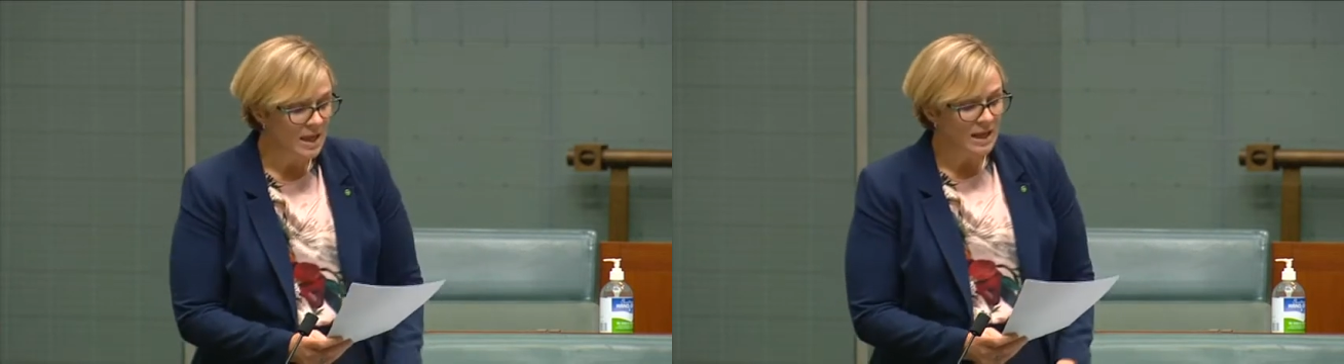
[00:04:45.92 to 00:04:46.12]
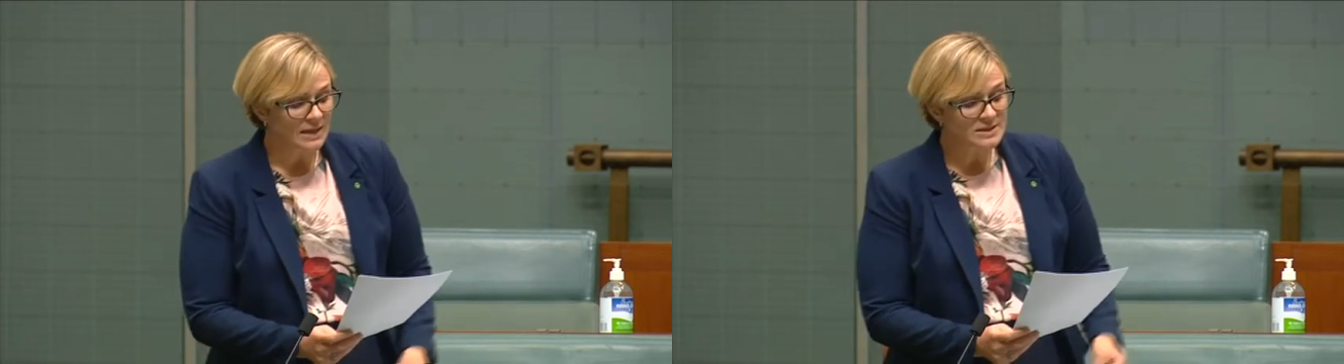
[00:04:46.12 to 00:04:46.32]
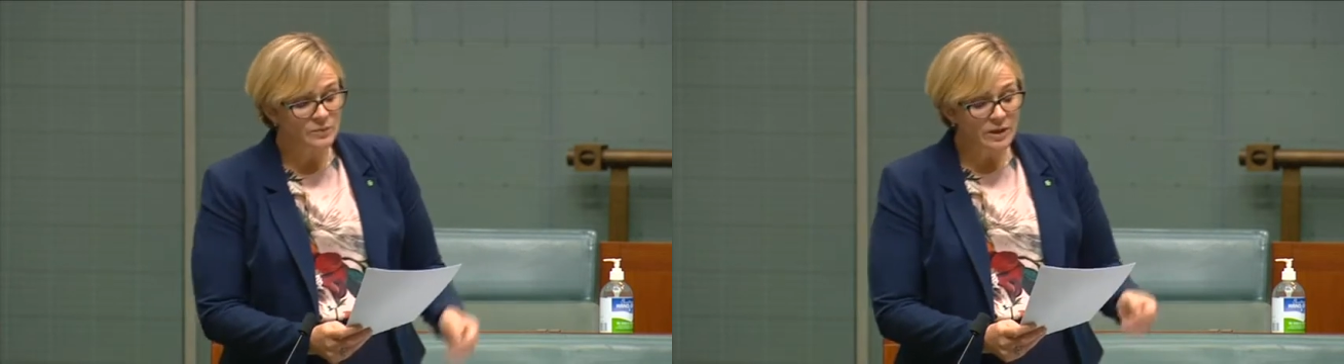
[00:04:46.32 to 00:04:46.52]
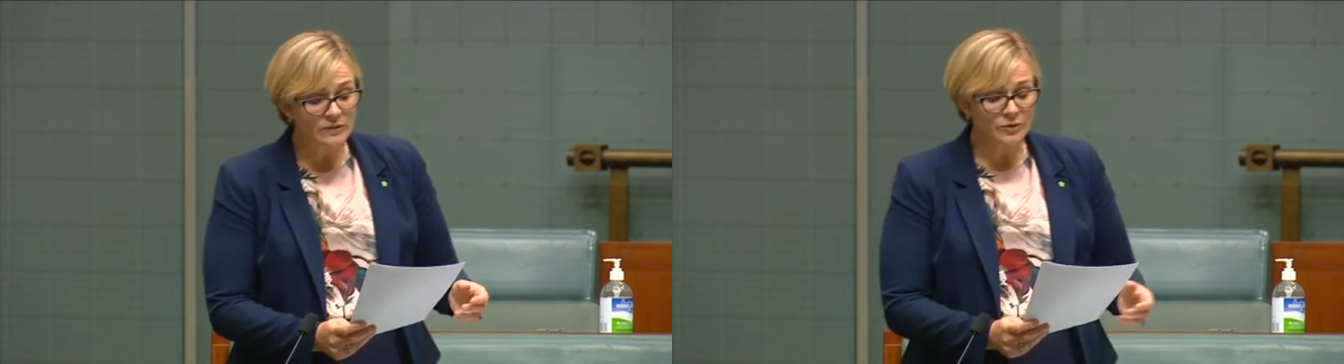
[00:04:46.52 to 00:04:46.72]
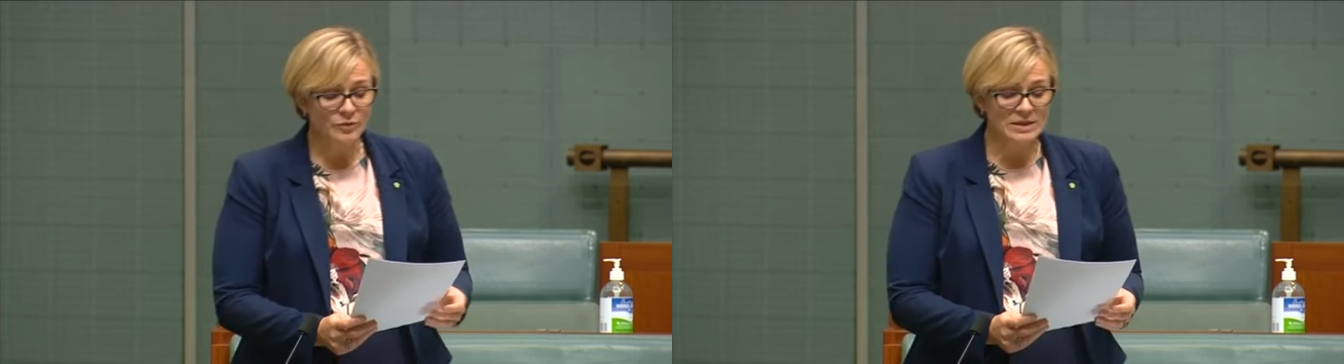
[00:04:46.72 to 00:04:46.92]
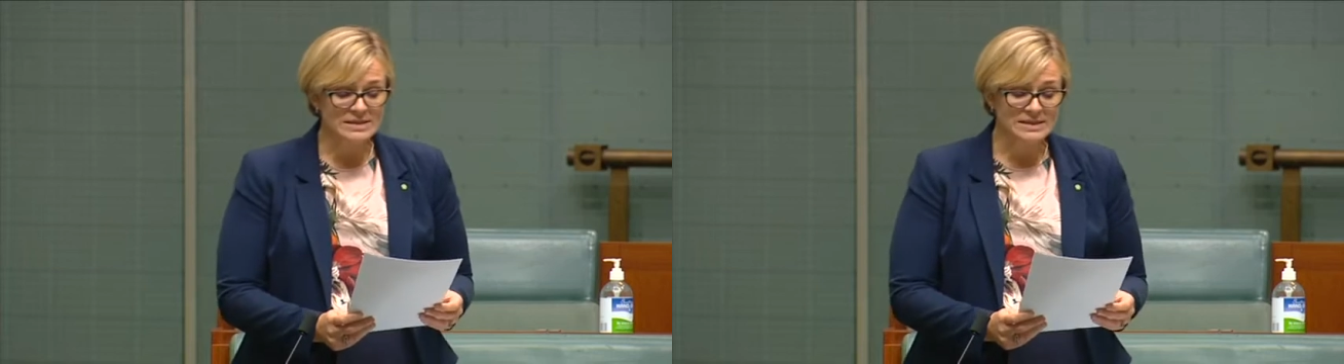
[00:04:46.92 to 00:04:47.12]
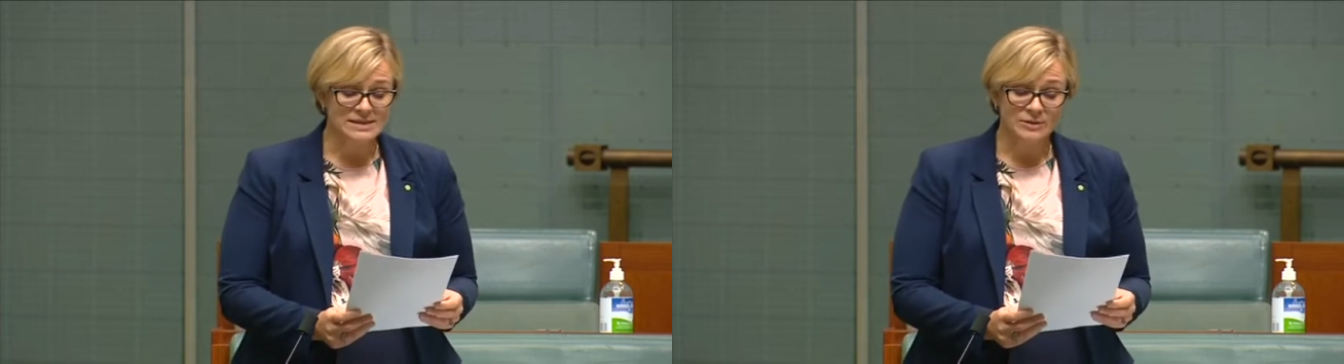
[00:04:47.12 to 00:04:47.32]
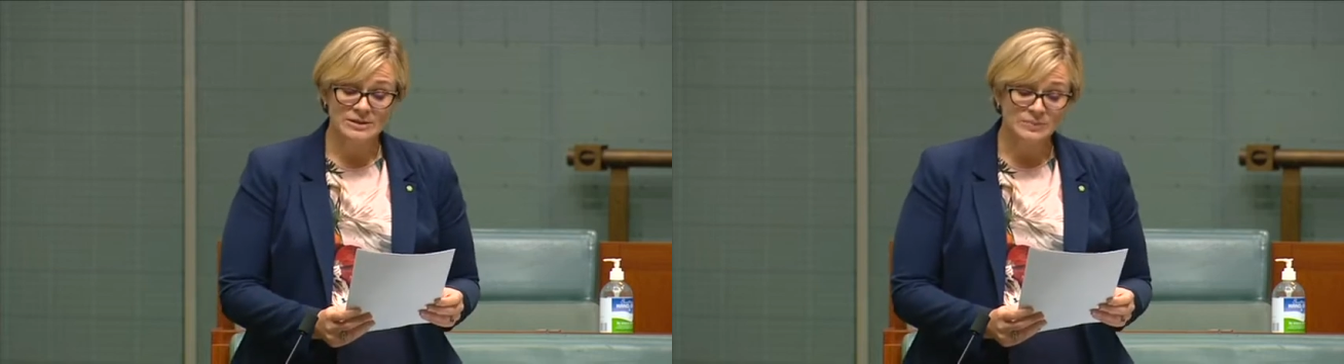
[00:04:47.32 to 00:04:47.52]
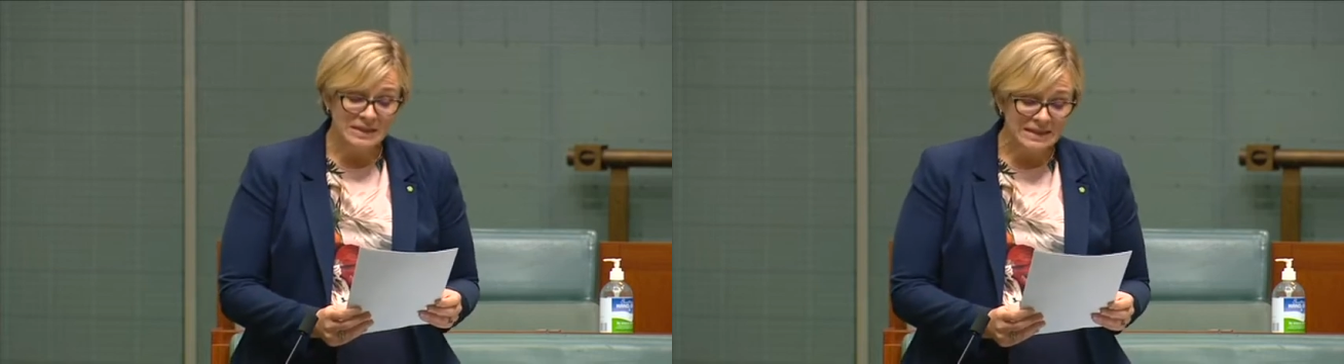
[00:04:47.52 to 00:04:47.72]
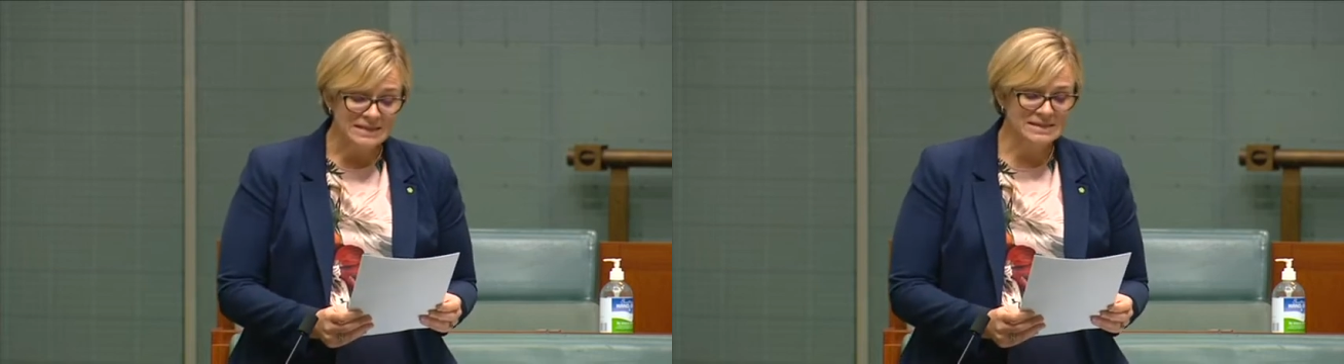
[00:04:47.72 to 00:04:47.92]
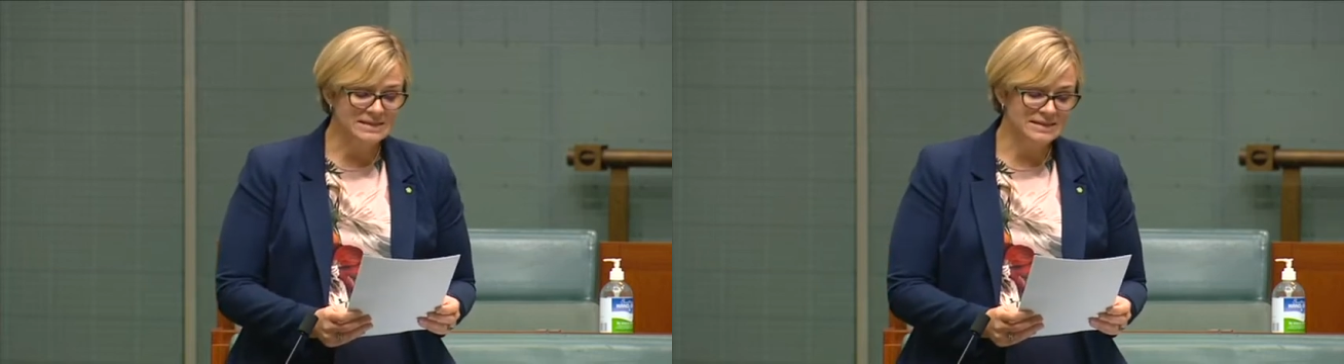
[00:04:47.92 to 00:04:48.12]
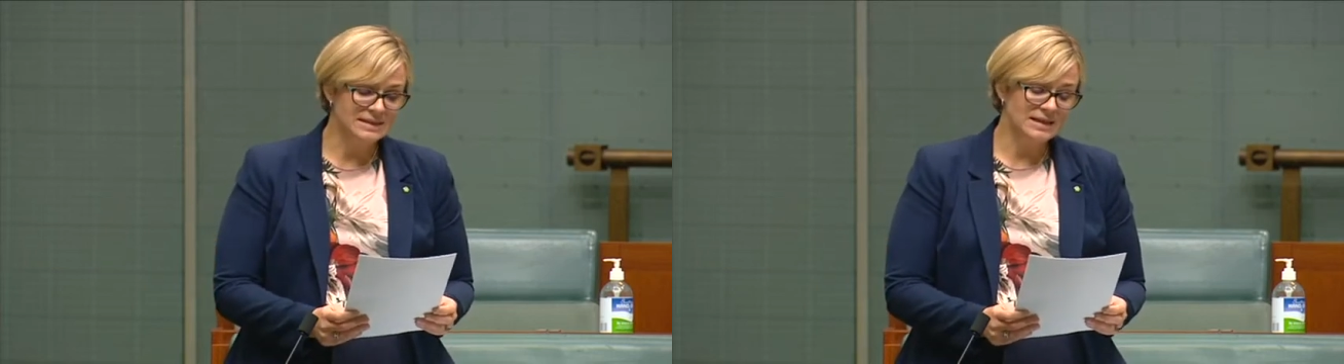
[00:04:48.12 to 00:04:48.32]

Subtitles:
It's one of the reasons I was pleased to see